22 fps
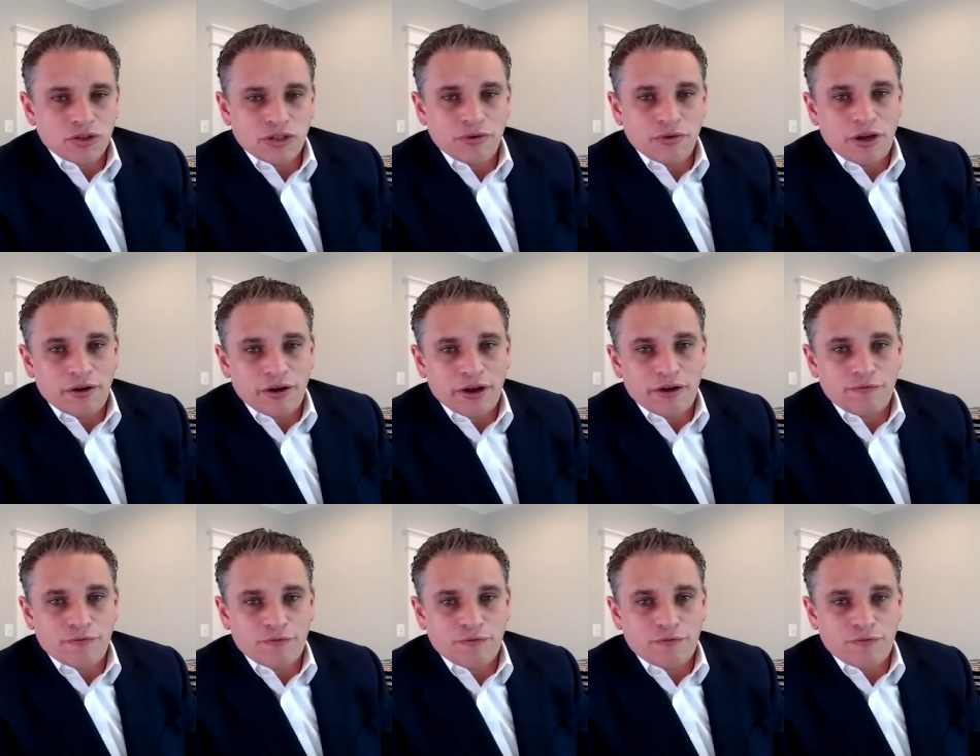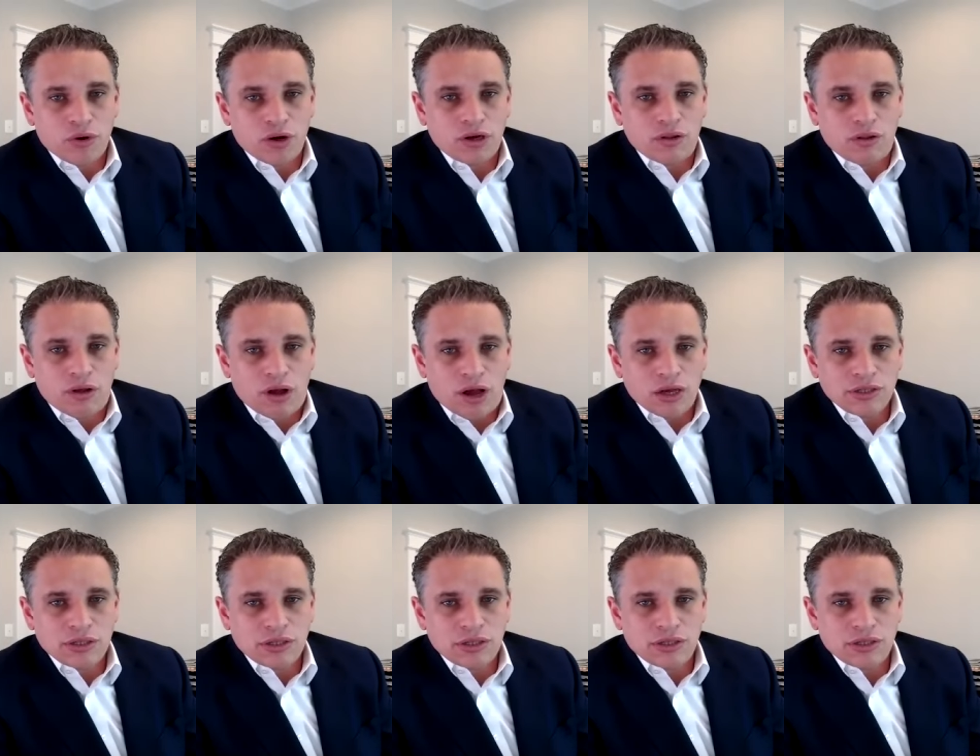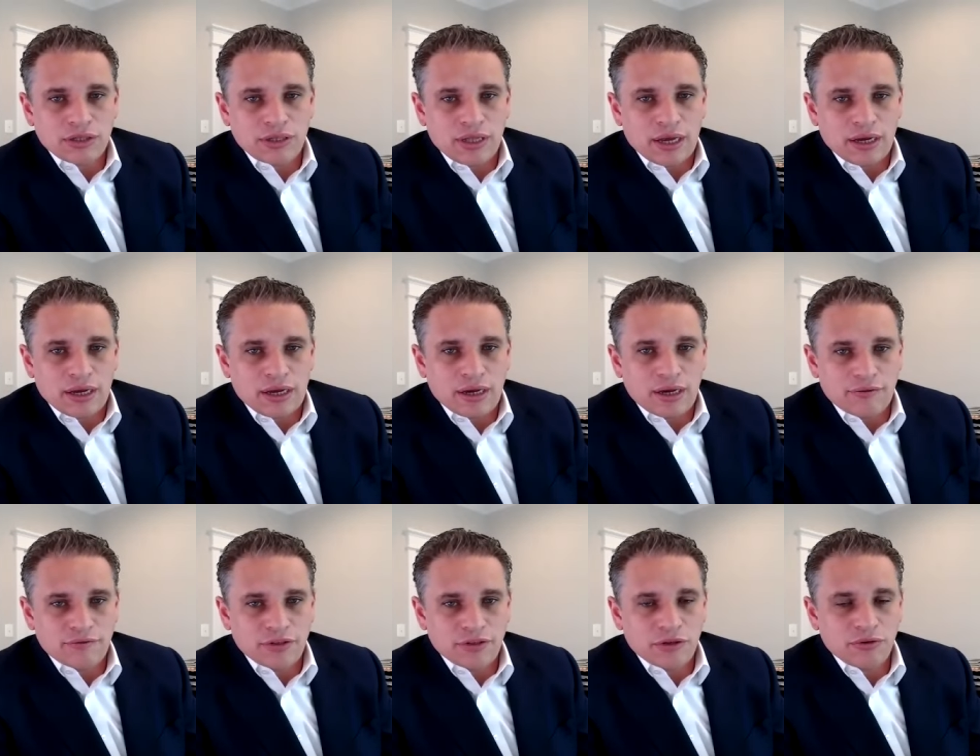So now I have four clauses that
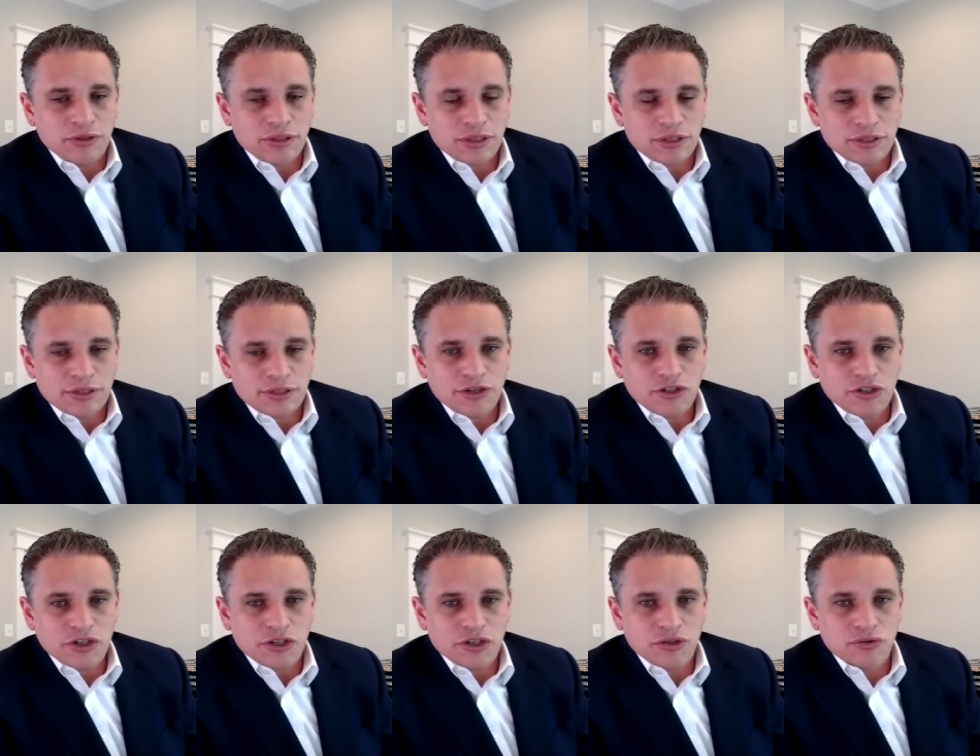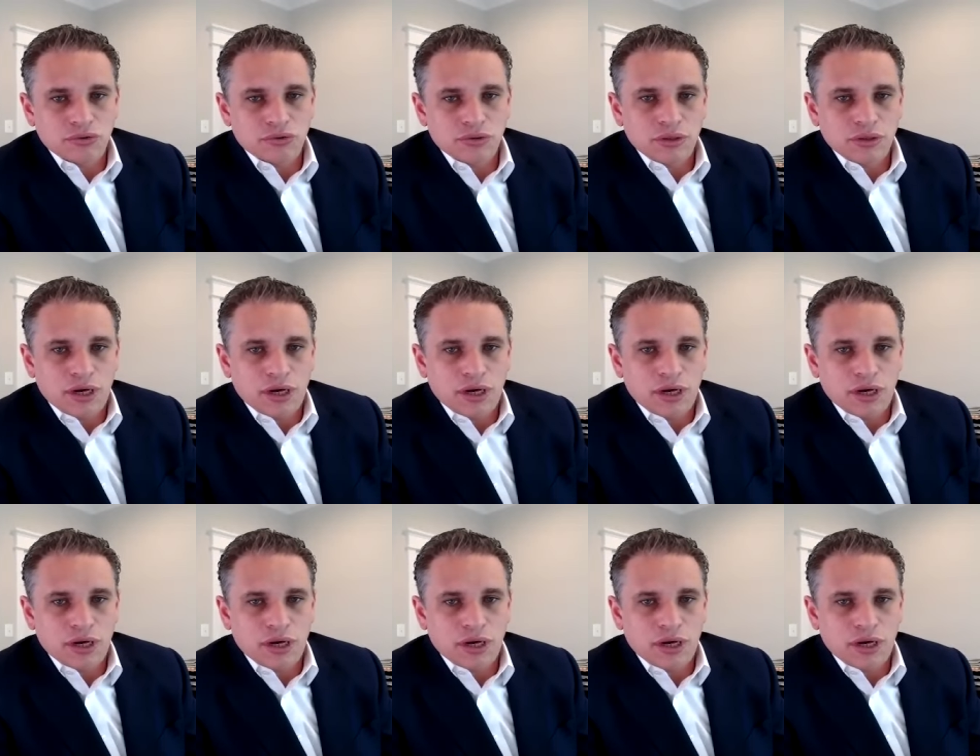kind of deal with this issue.